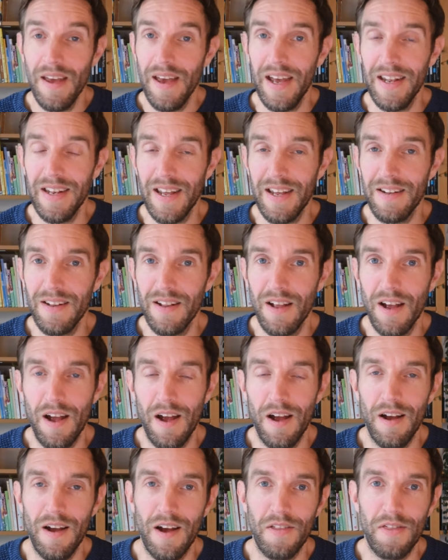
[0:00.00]
And then
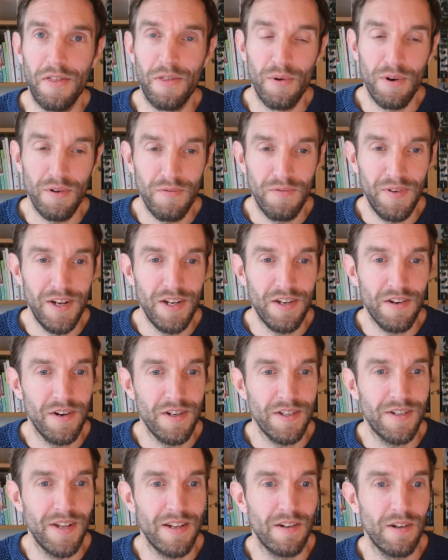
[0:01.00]
uh, a third feature
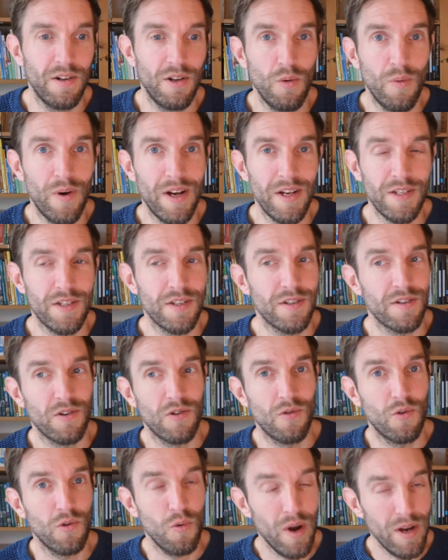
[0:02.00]
is that Lua is
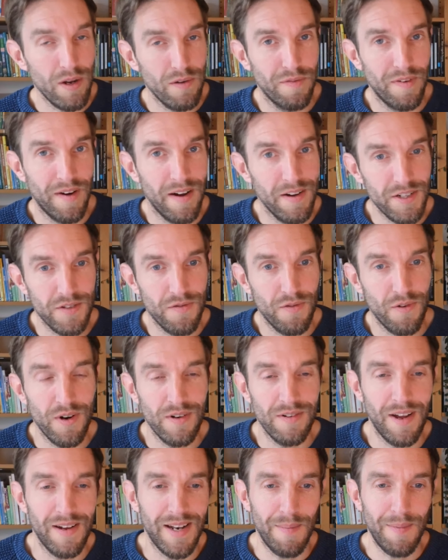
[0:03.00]
quite fast for
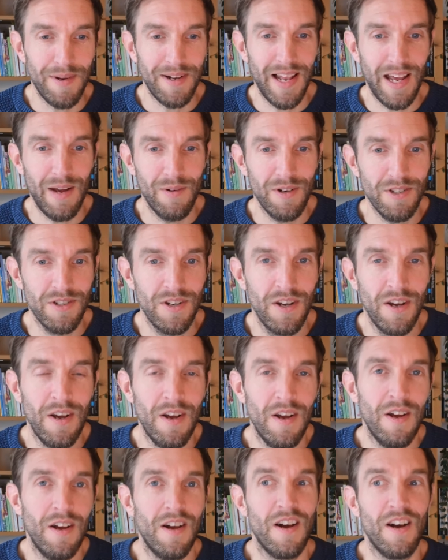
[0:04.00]
a dynamic language
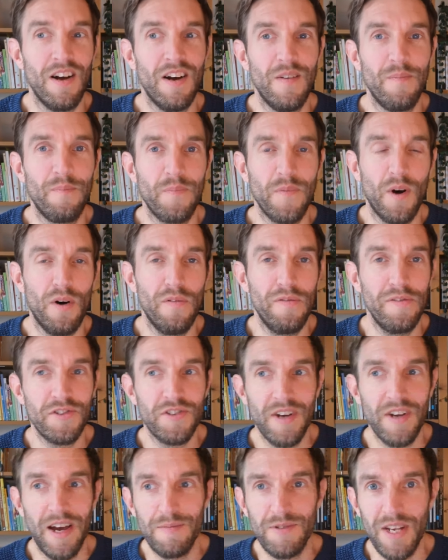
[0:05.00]
um,
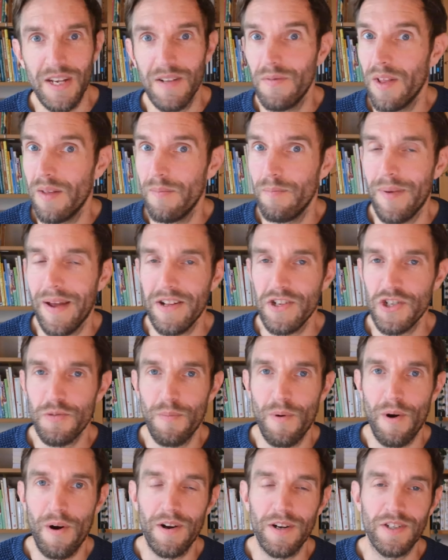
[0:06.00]
oftentimes in, in
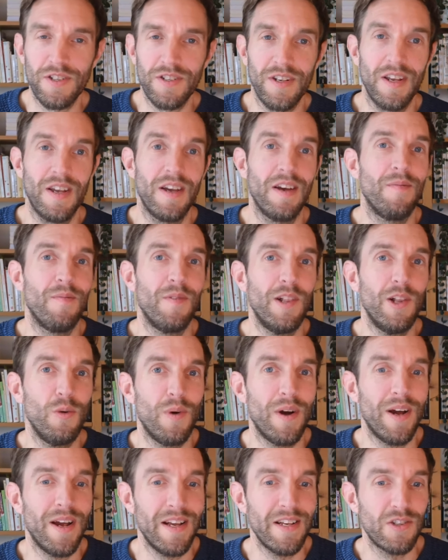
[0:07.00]
benchmarks, um,
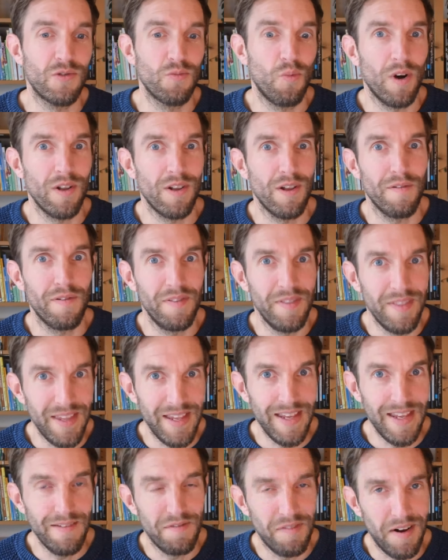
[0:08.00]
Lua is one of
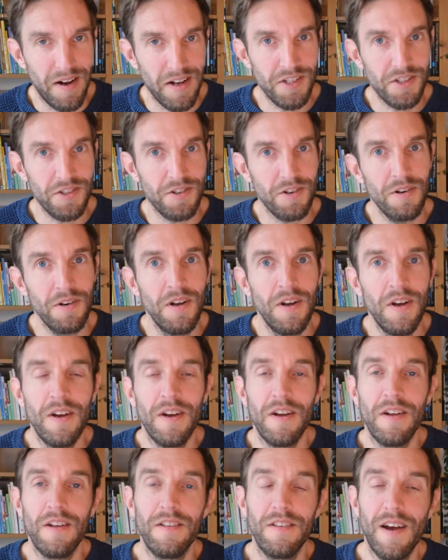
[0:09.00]
the faster
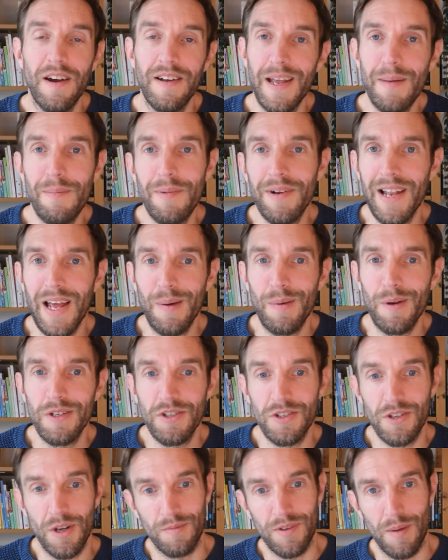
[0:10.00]
dynamic
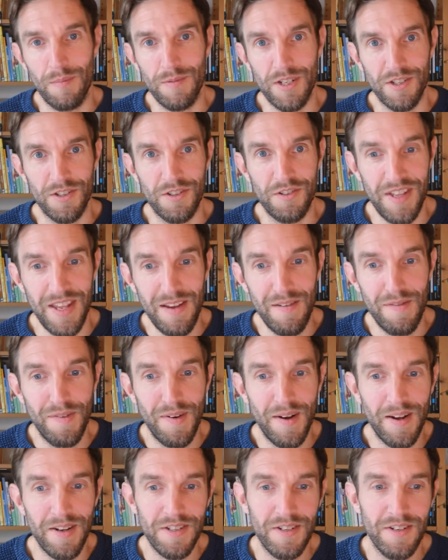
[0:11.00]
language. Sometimes it's the
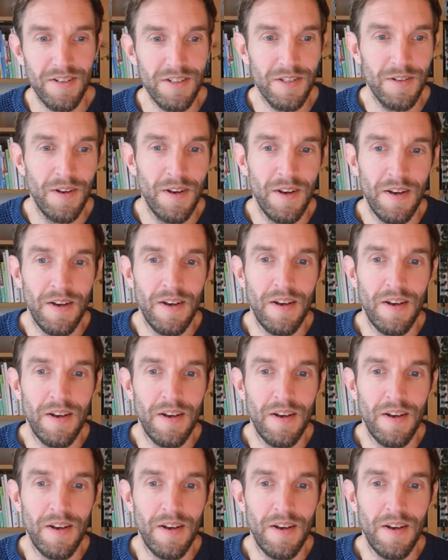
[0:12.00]
fastest.